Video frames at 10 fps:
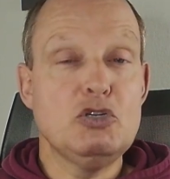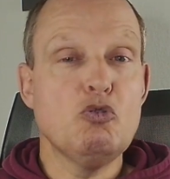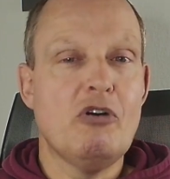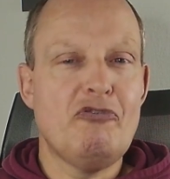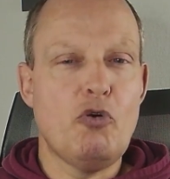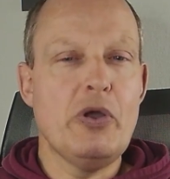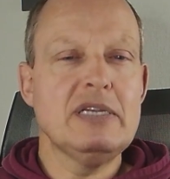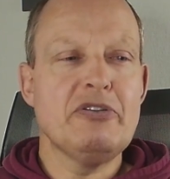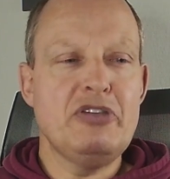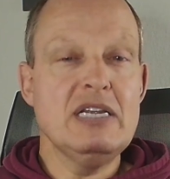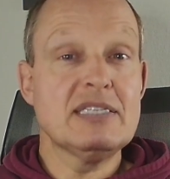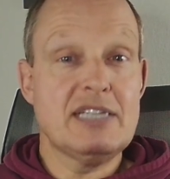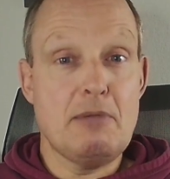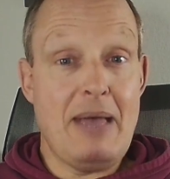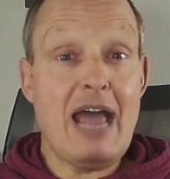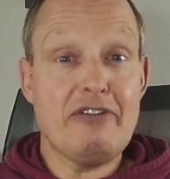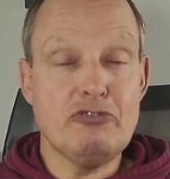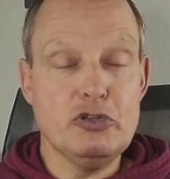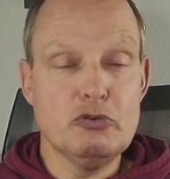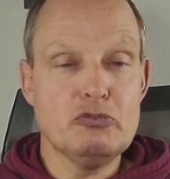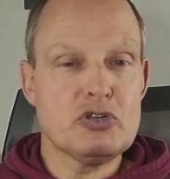to avoid things that are bad for you,